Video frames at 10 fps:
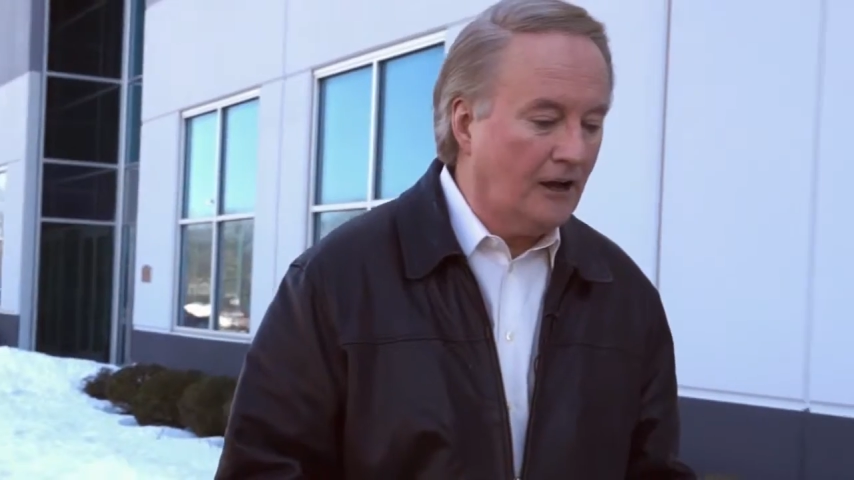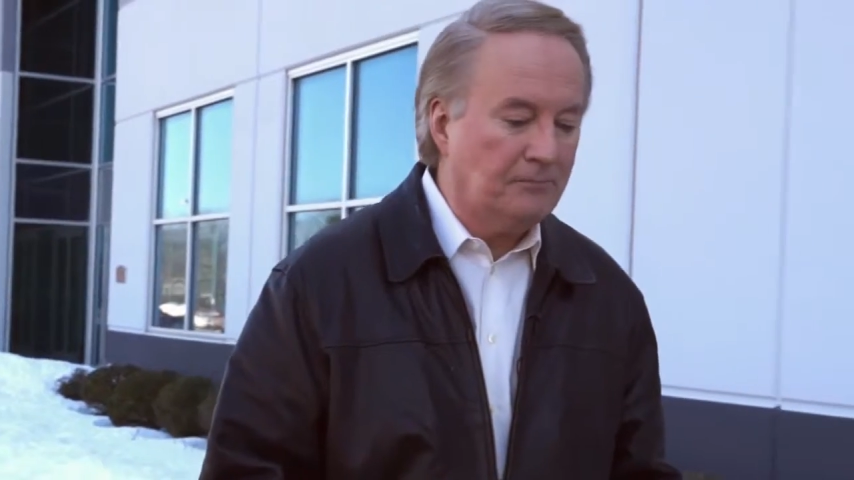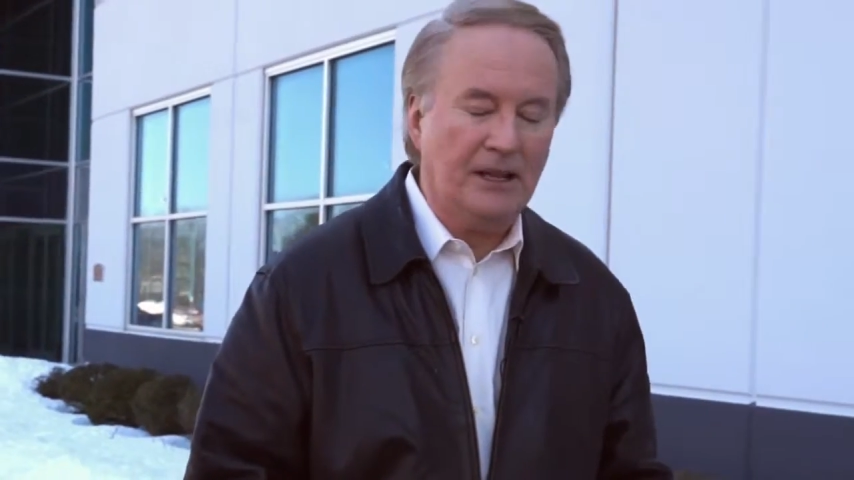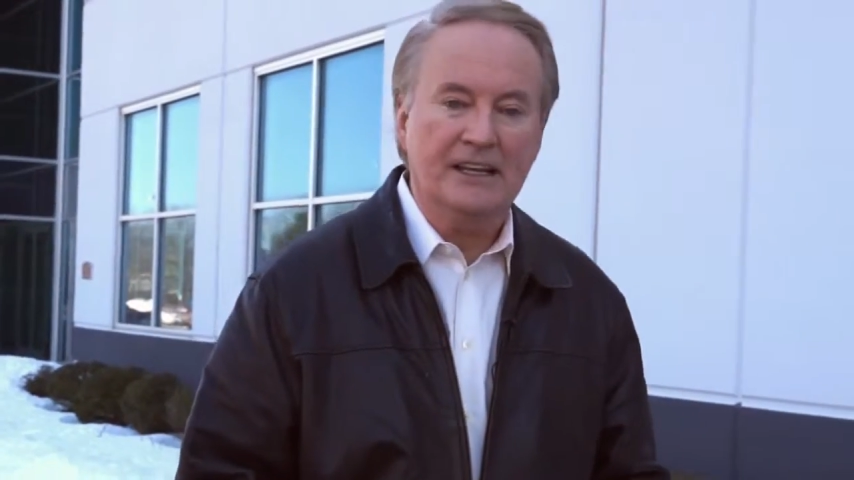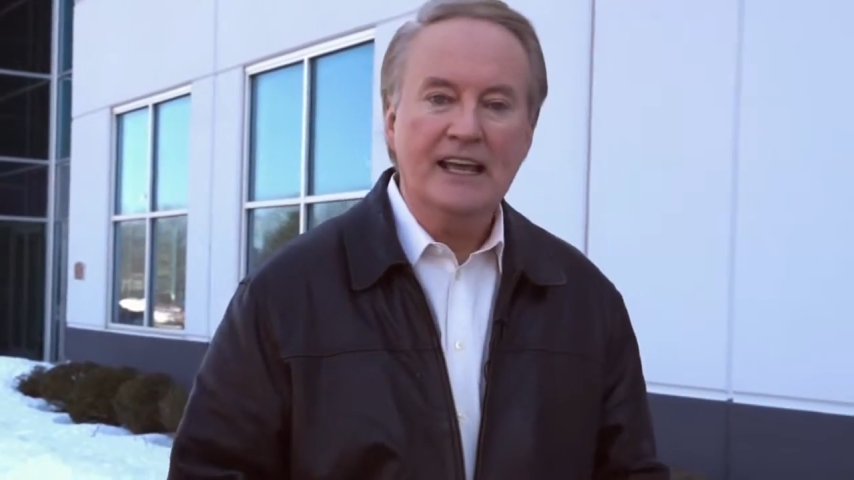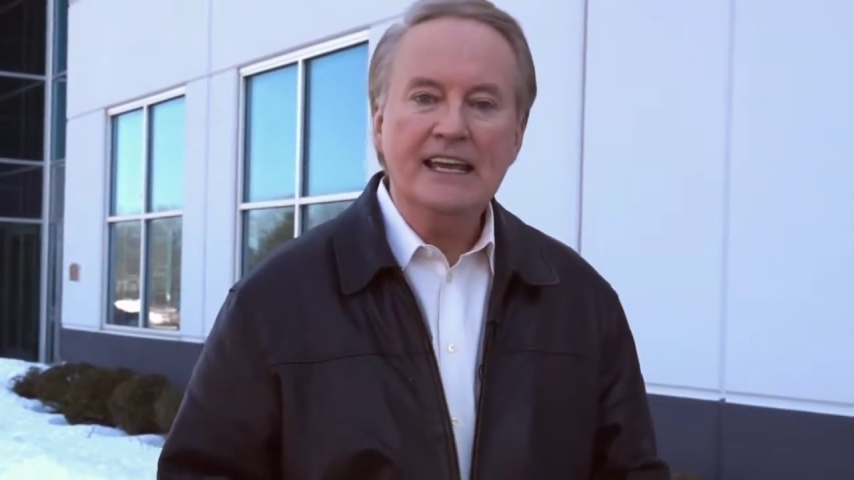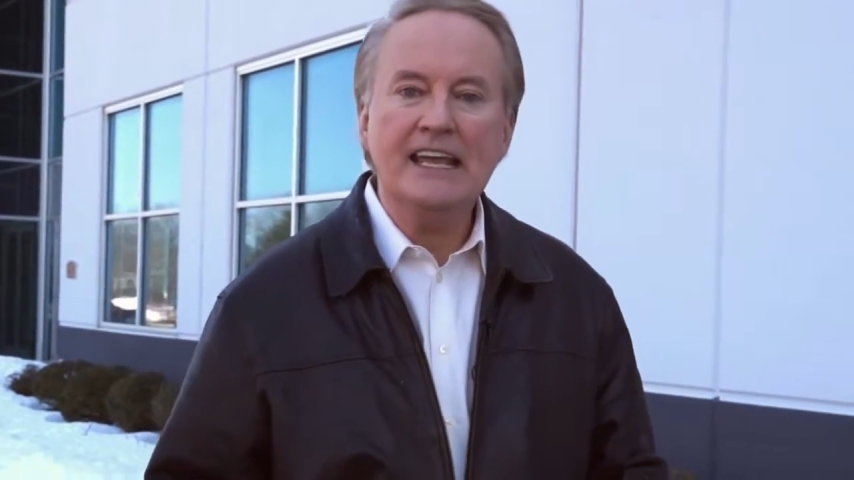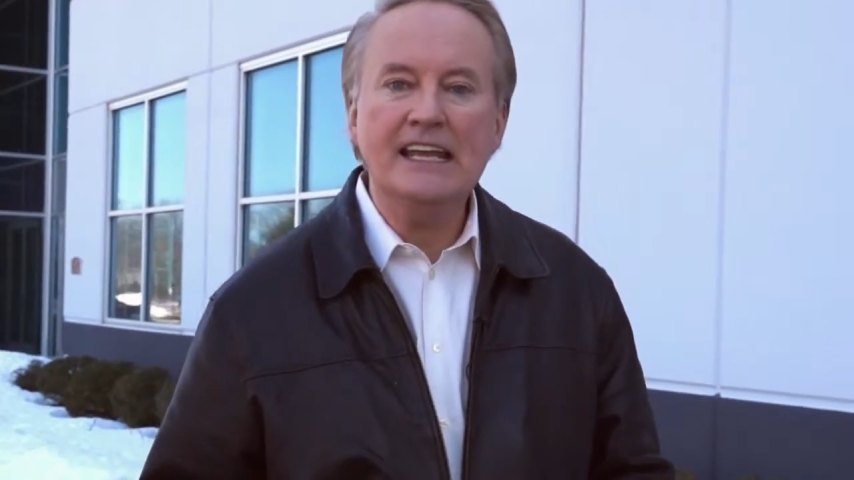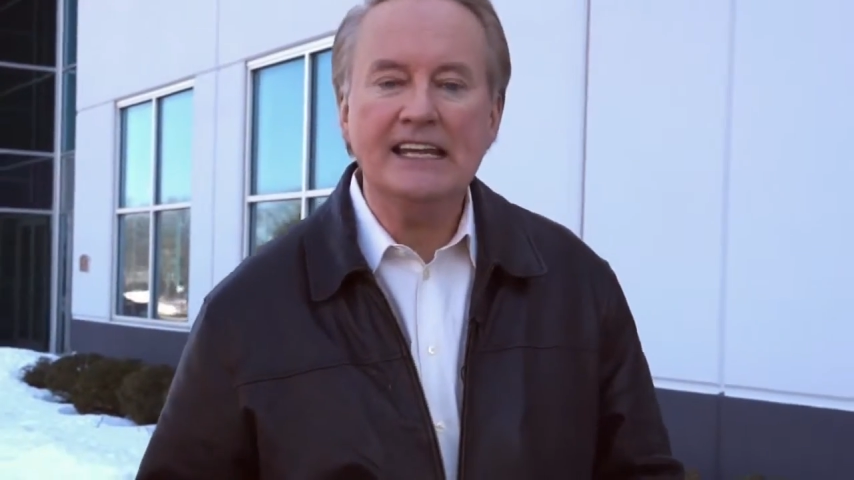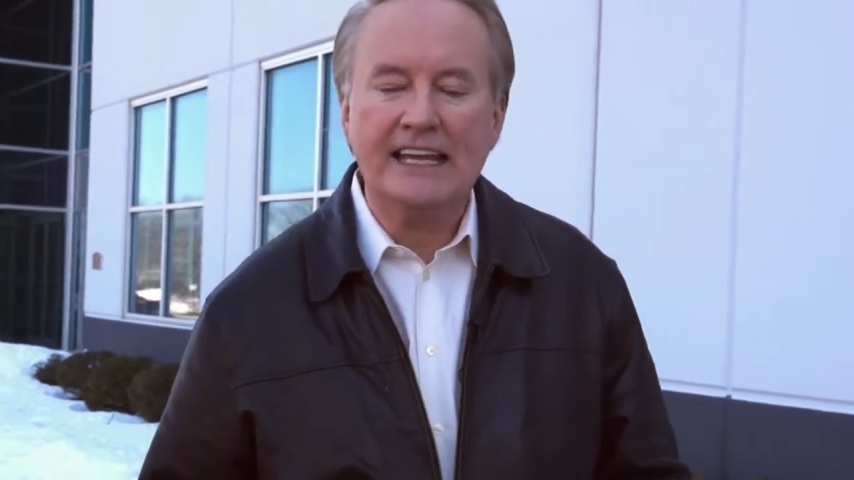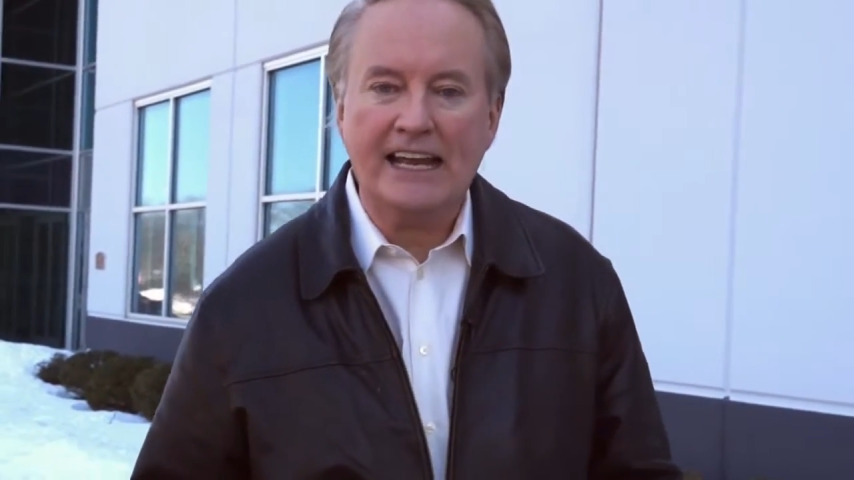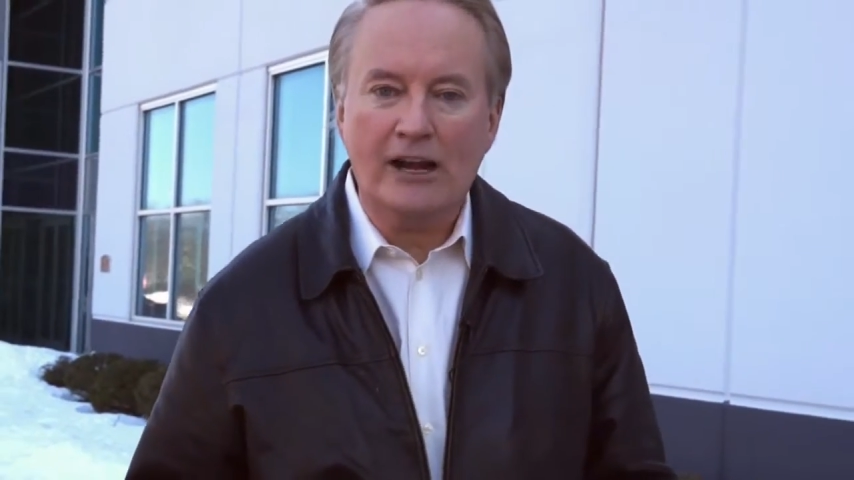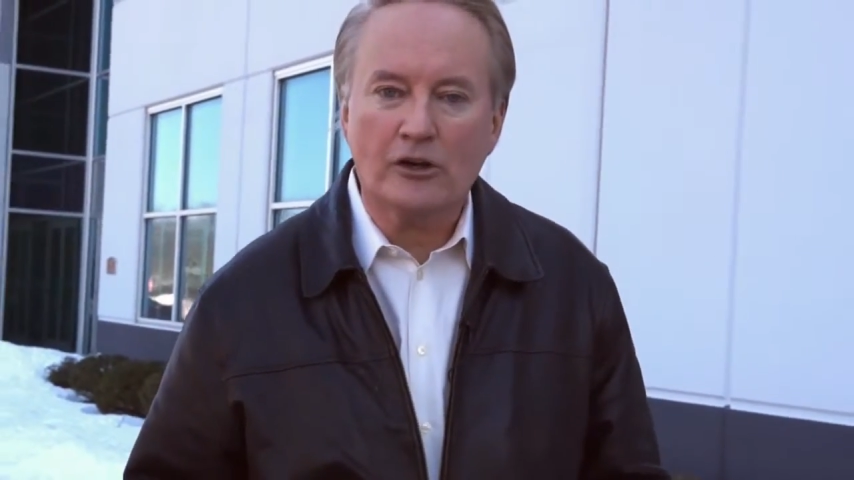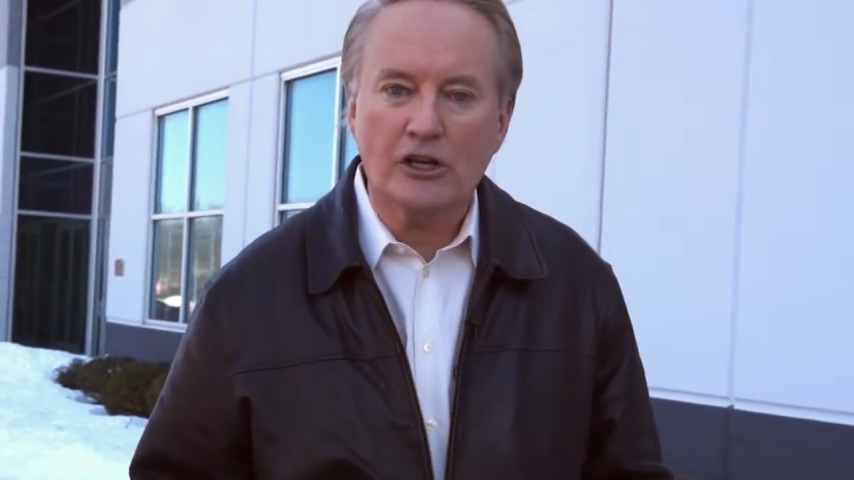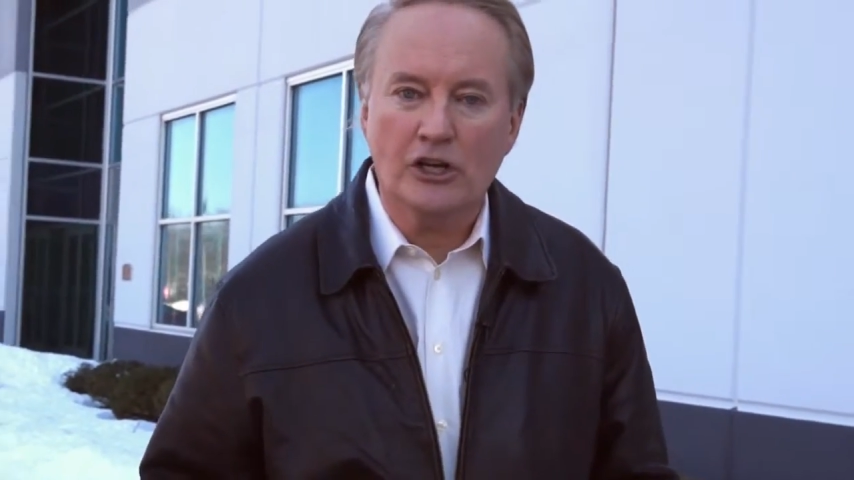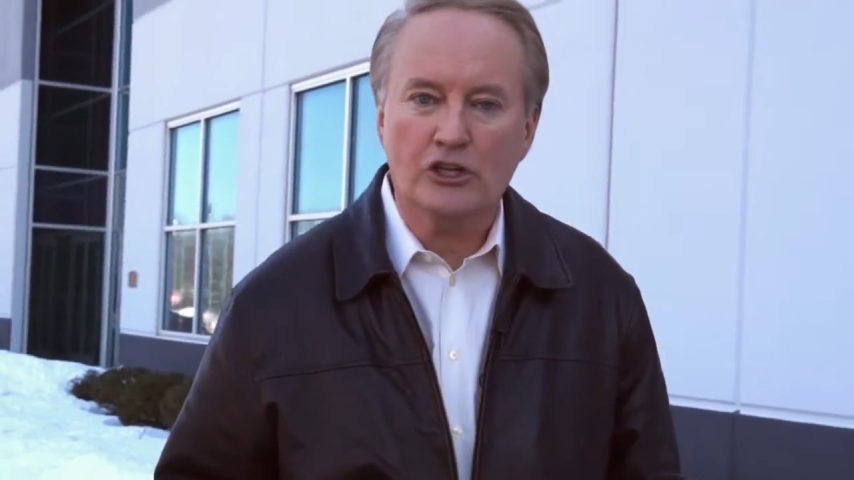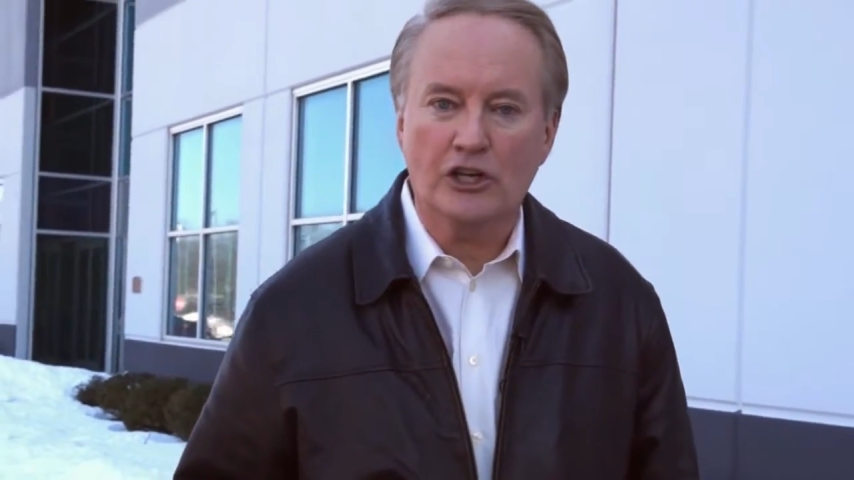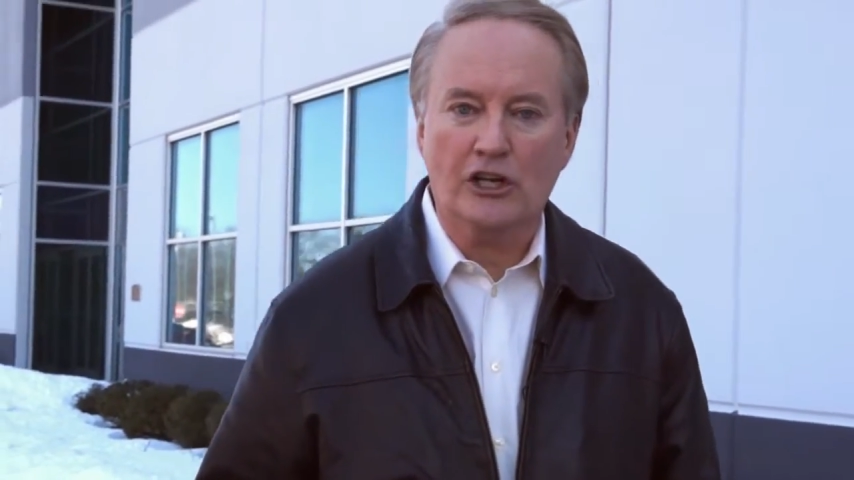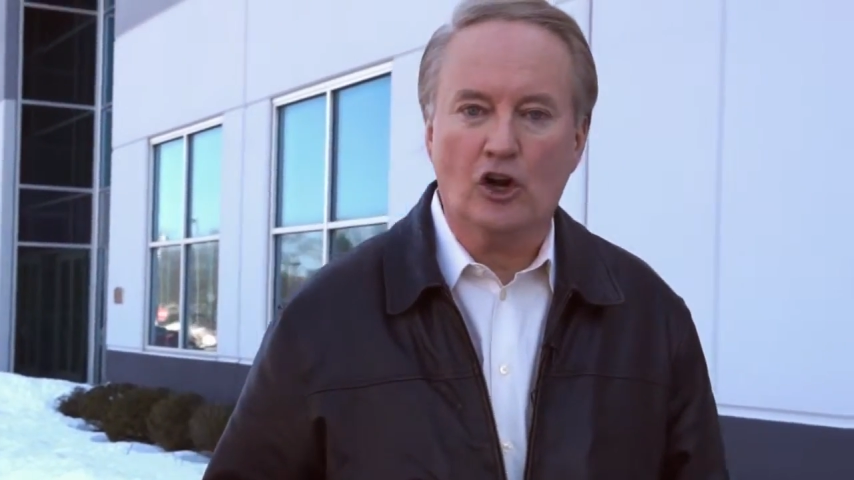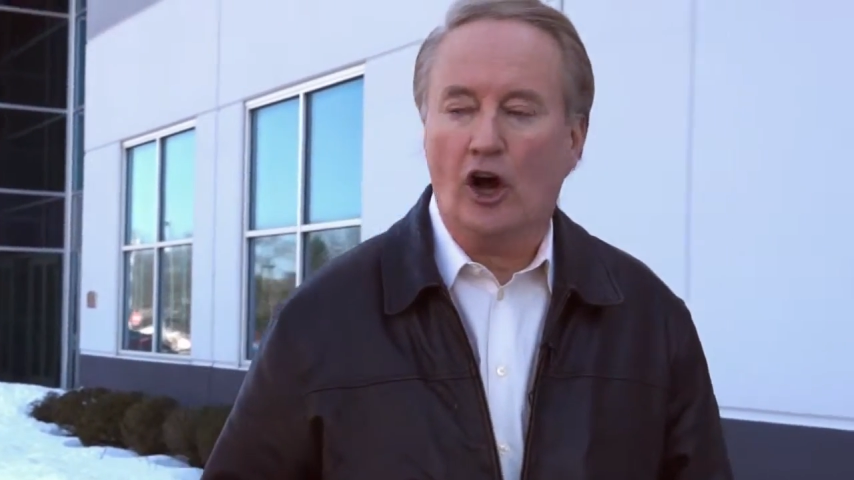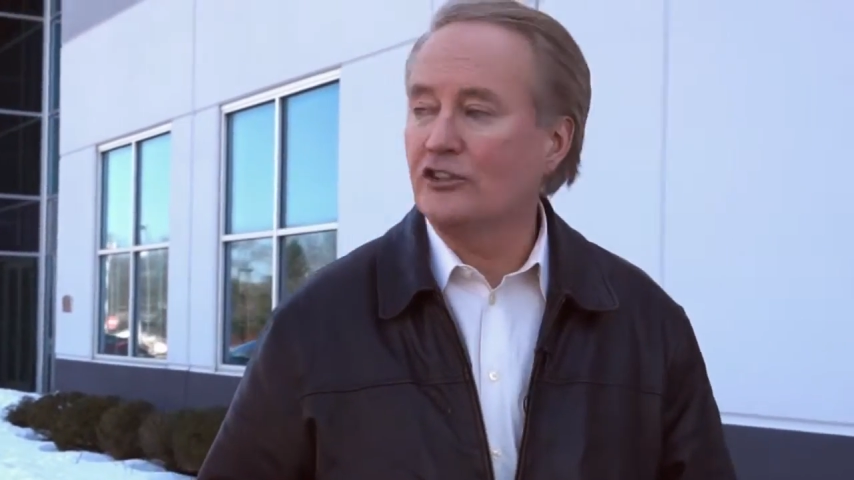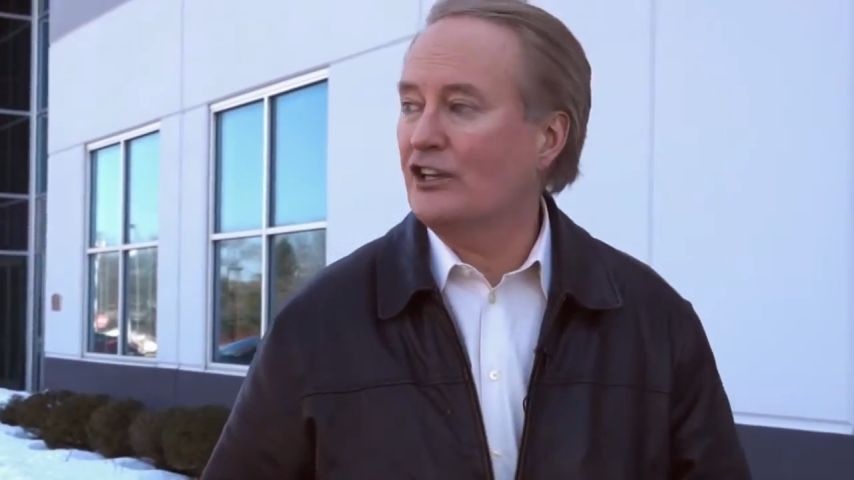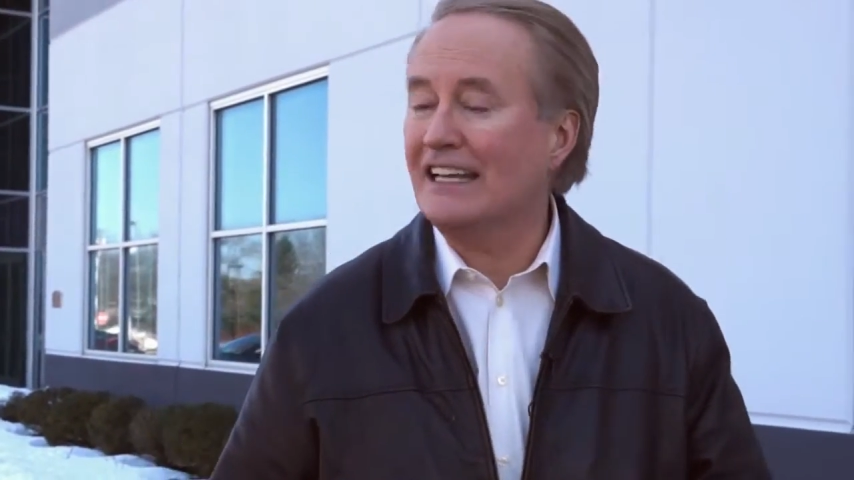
up in heating and air conditioning costs.